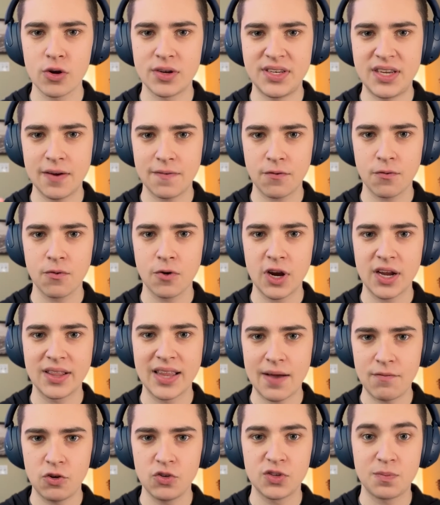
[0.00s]
are differing
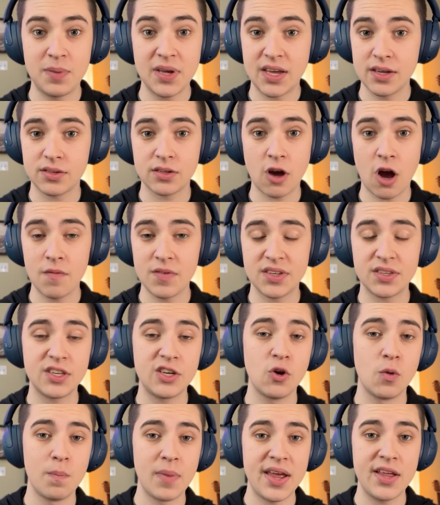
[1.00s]
levels because
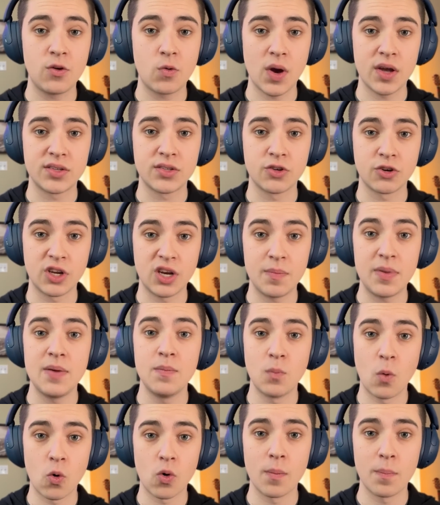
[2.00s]
obviously your main quests are gonna be
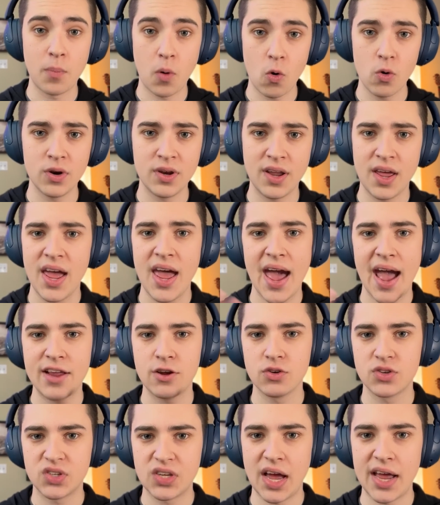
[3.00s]
more important and
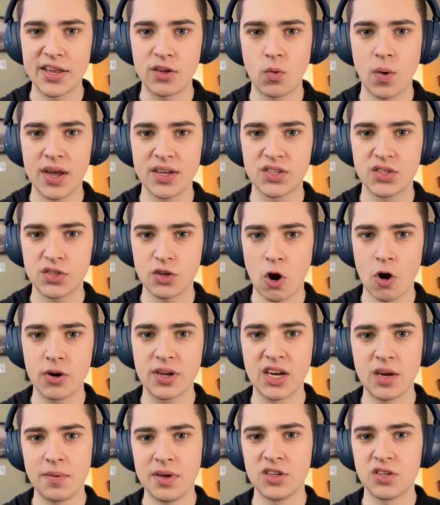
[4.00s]
your side quests
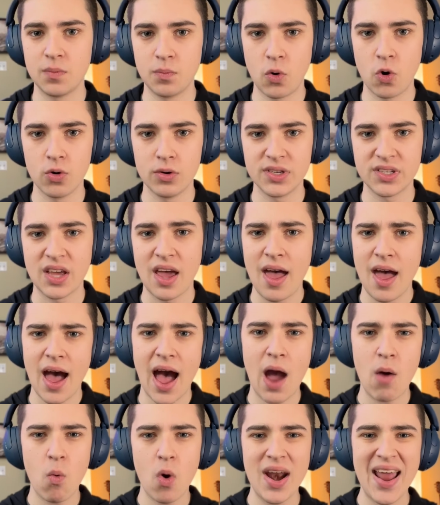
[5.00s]
aren't gonna be as important.
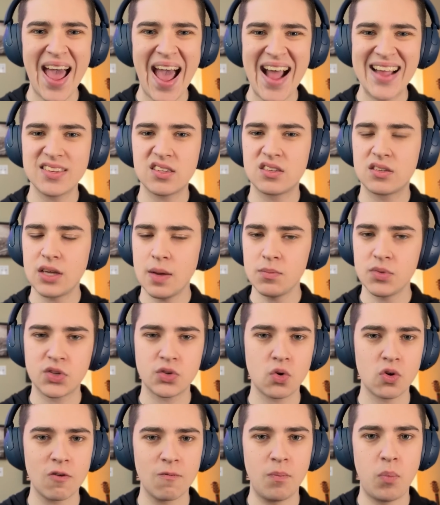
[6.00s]
I wanna add some
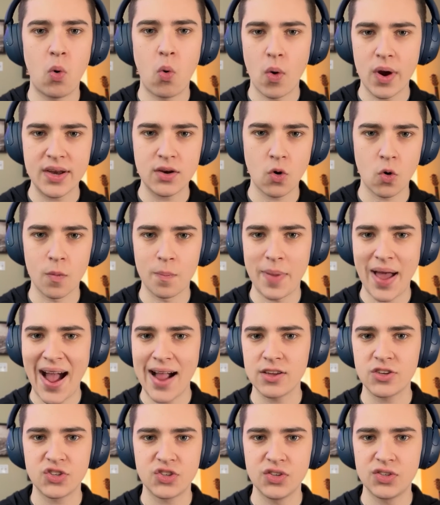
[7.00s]
sort of point or
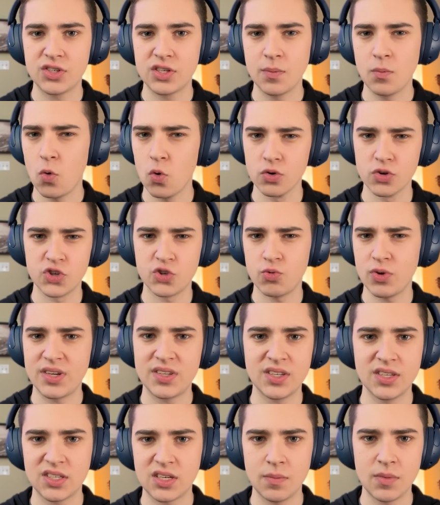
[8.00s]
badge system or
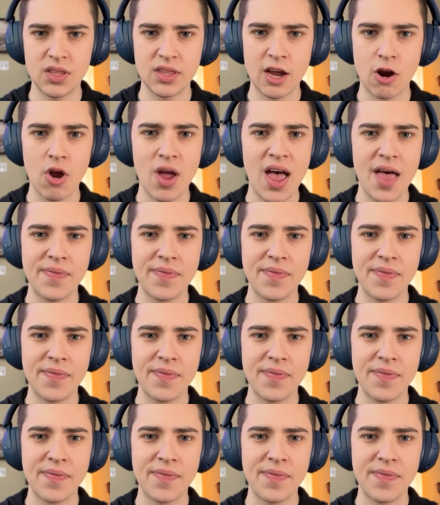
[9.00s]
streak system in there